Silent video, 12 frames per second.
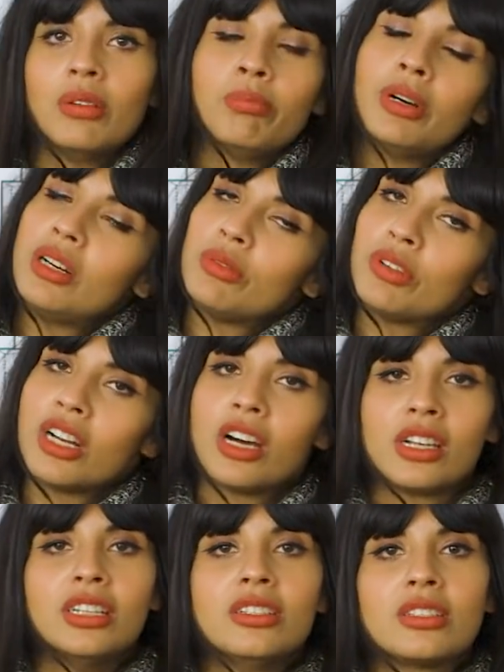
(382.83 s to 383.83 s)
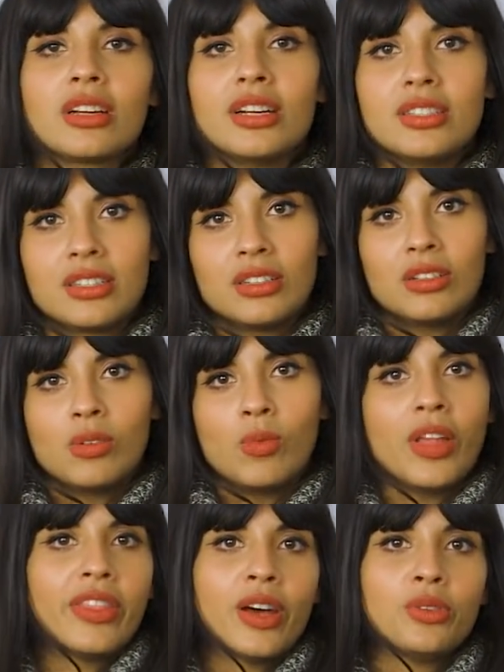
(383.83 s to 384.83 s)
But regardless, I still
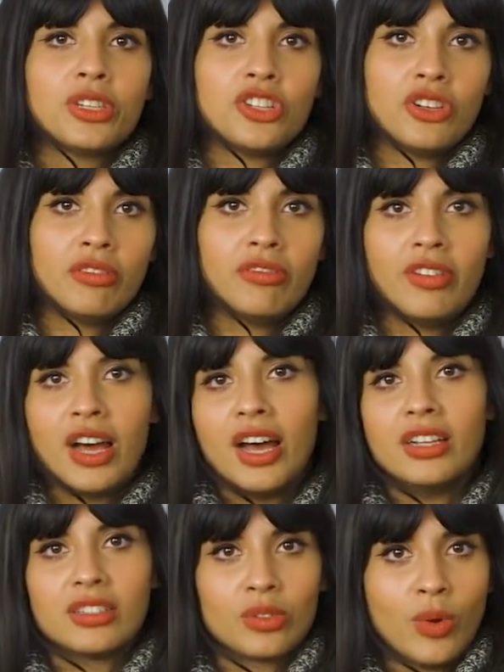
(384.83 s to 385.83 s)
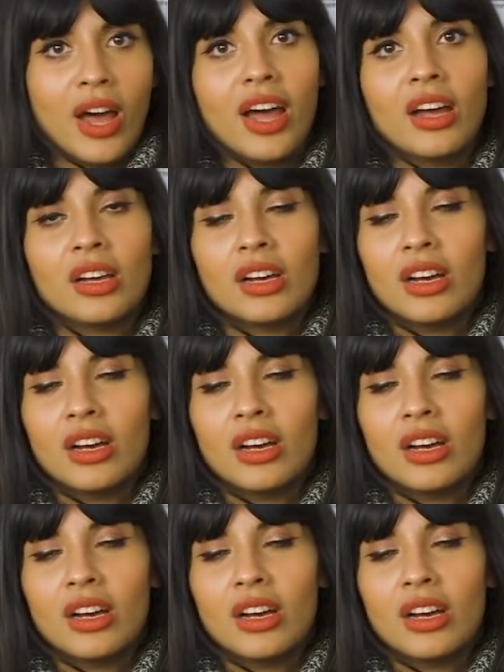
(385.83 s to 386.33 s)
won that audition fair and square.